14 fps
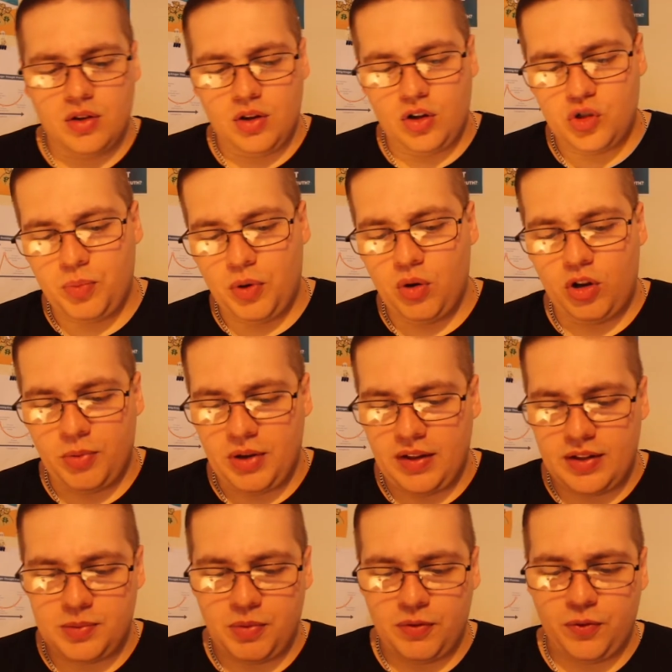I spoke about
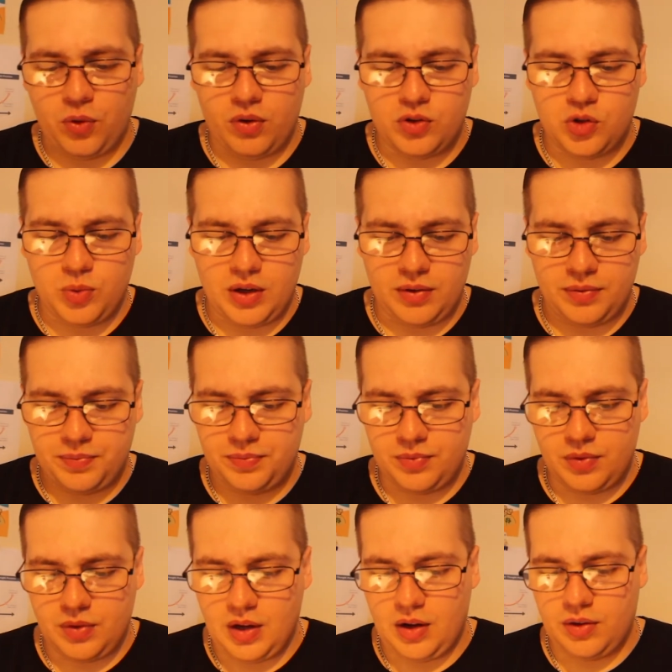this before as well.
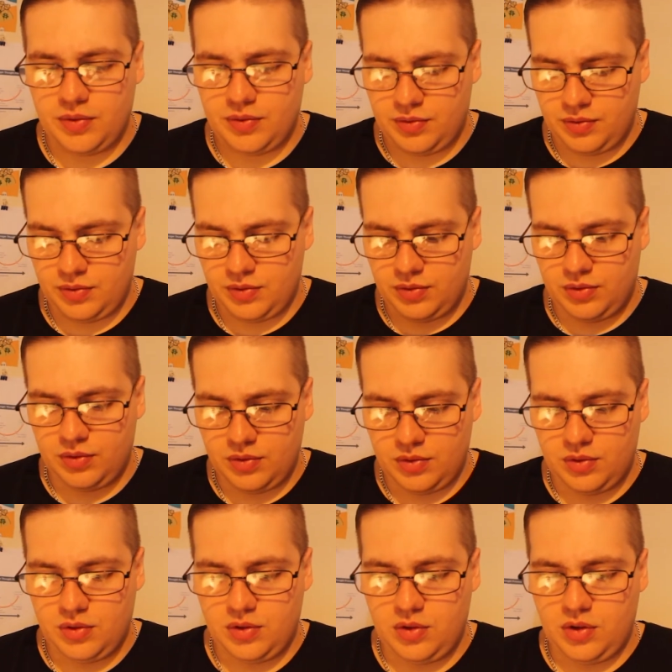Now,
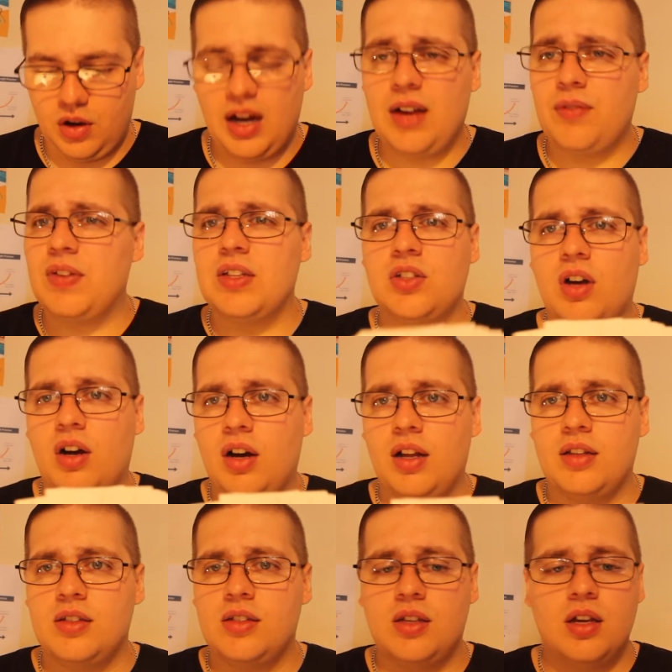I have these
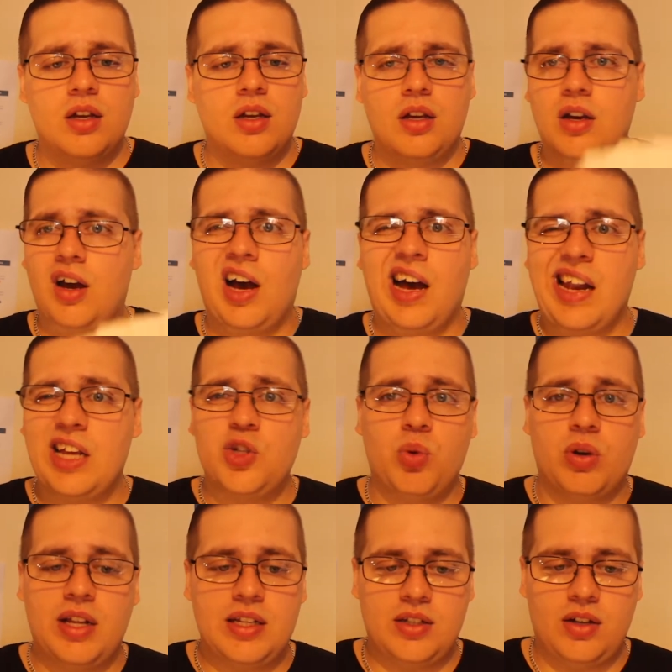cards, and each one
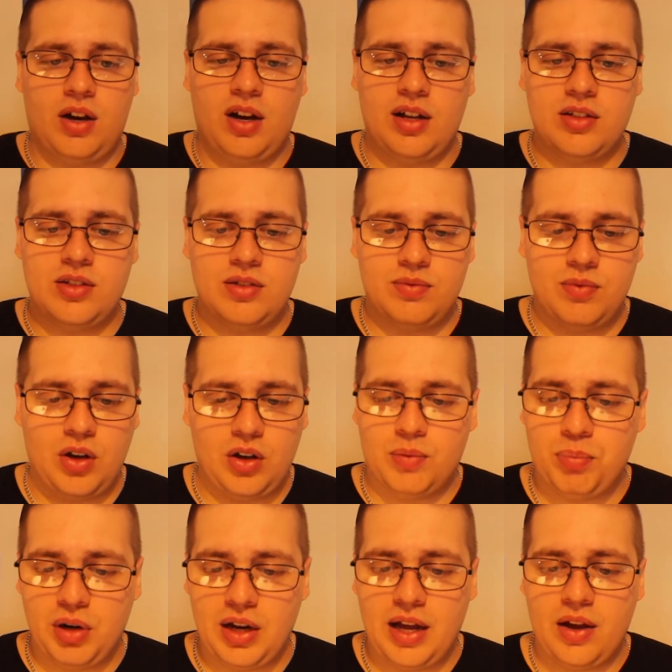of these cards, you can
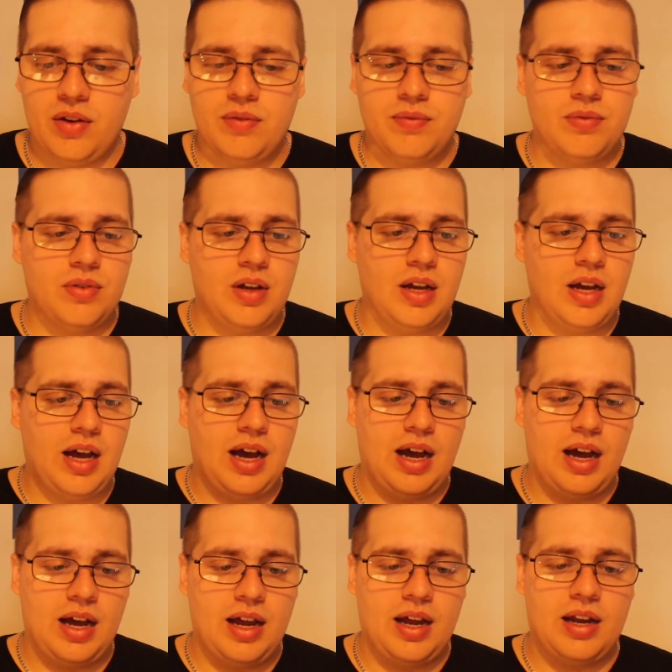pull it out,
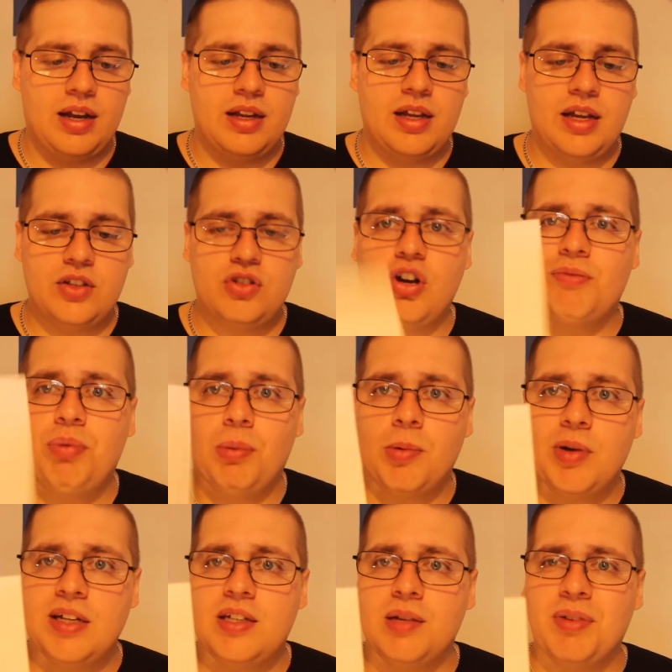and it's got a
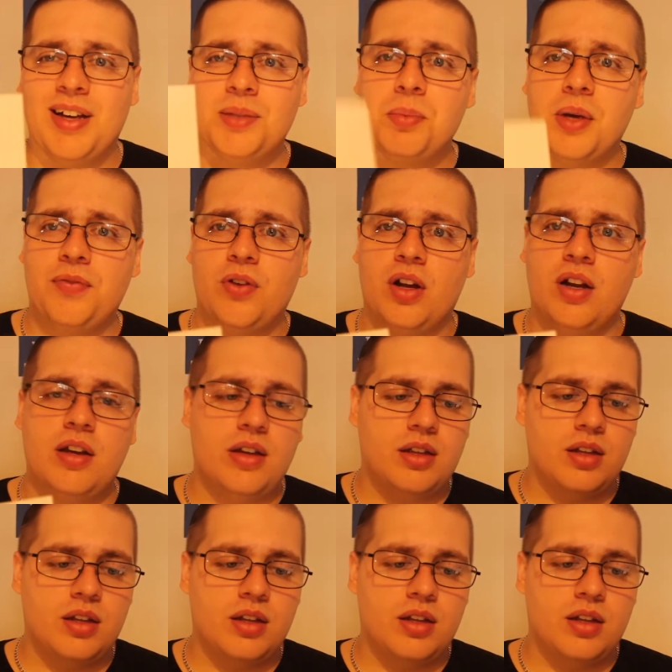probability-based method on it.